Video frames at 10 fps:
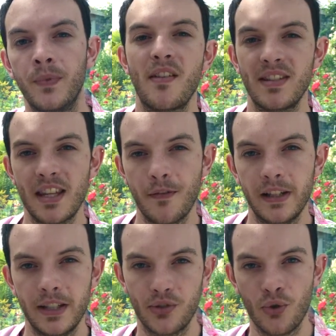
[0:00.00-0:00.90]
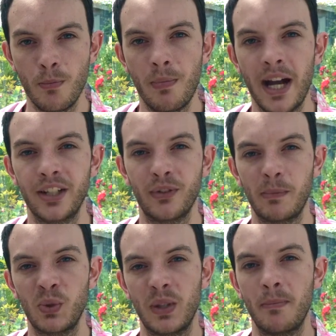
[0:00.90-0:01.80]
There is definitely a strong binary
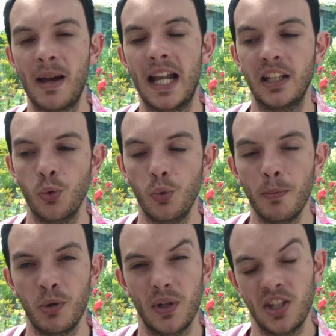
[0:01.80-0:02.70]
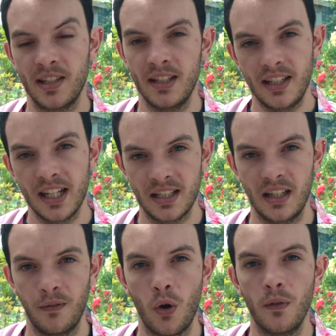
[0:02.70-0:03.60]
between the man and the woman, which is
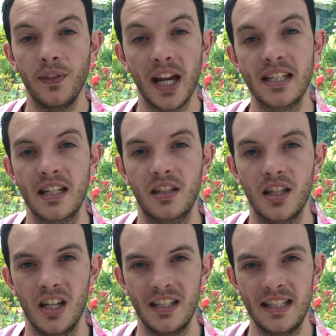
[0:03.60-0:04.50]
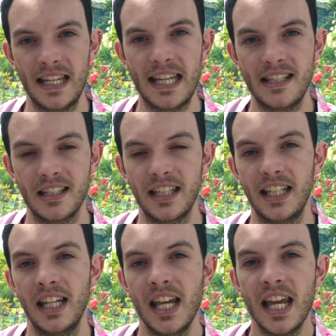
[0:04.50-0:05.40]
indicative of 1930s Italy.